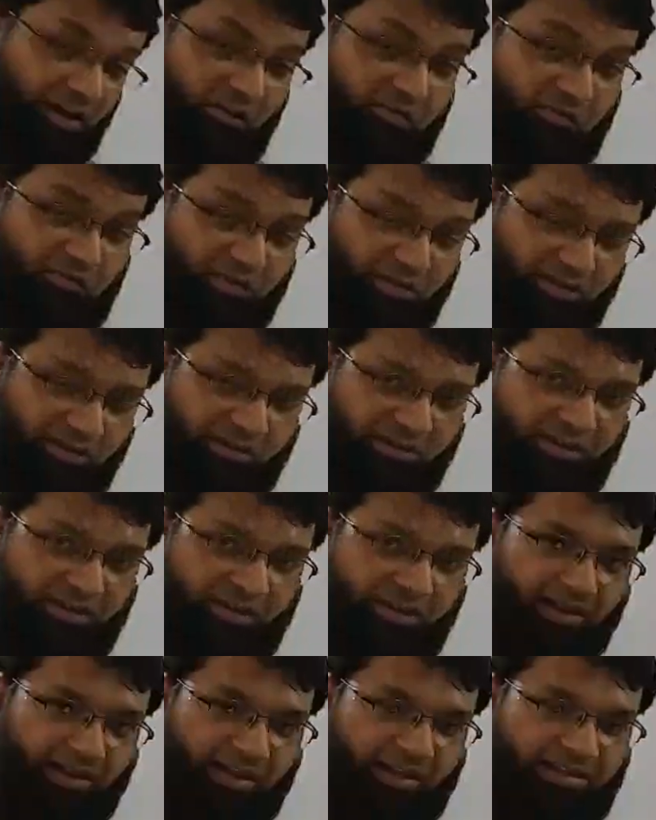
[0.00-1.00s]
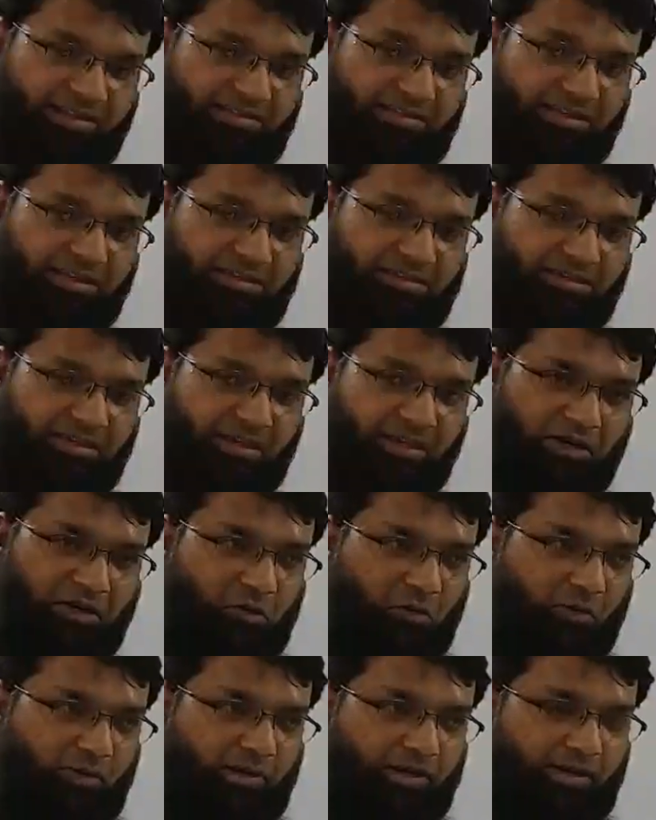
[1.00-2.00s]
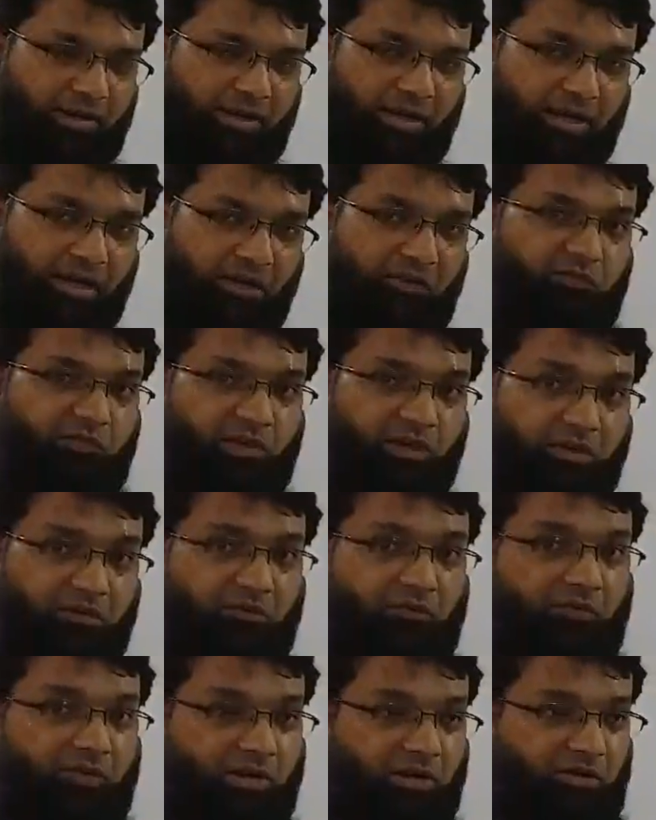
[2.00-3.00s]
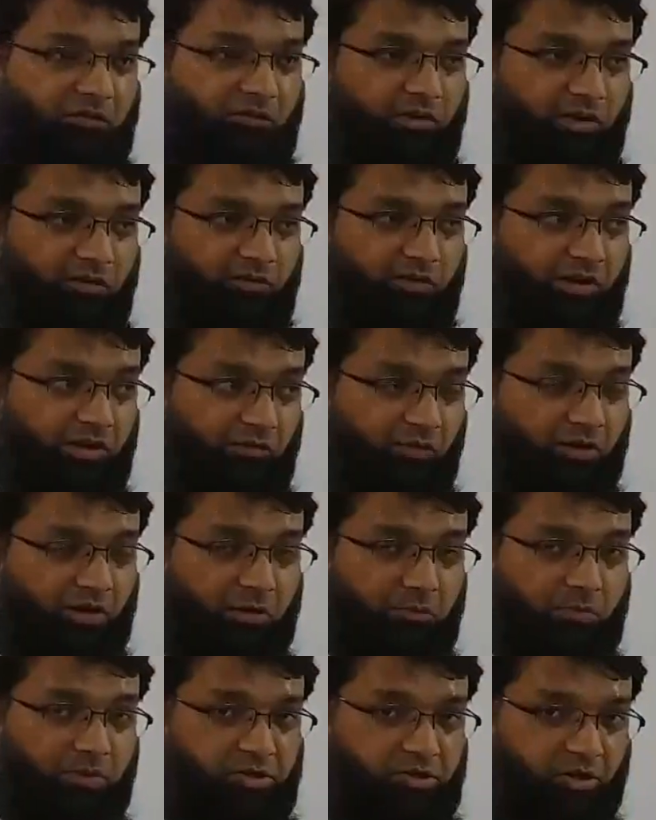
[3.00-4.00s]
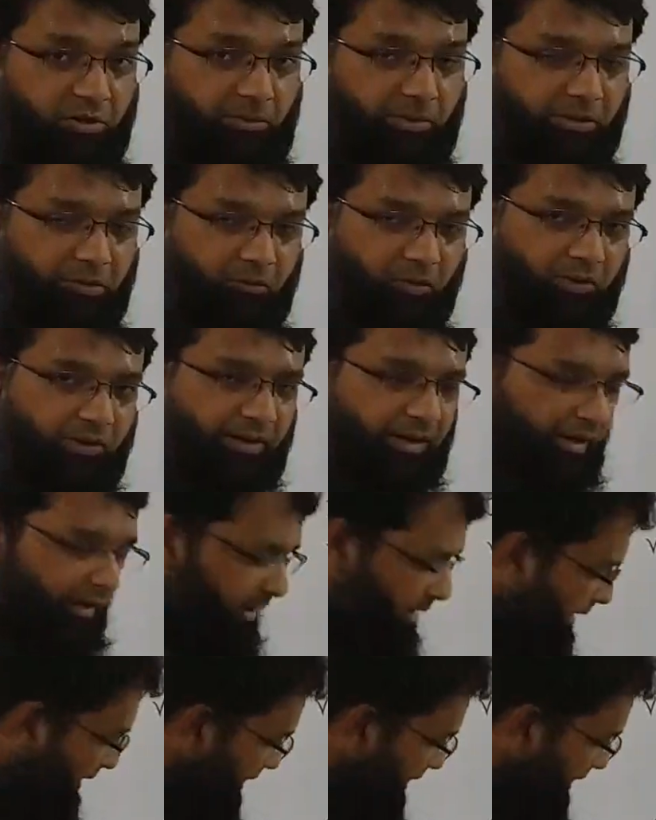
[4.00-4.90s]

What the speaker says: fear is a scalar quantity. If it were a measurable quantity,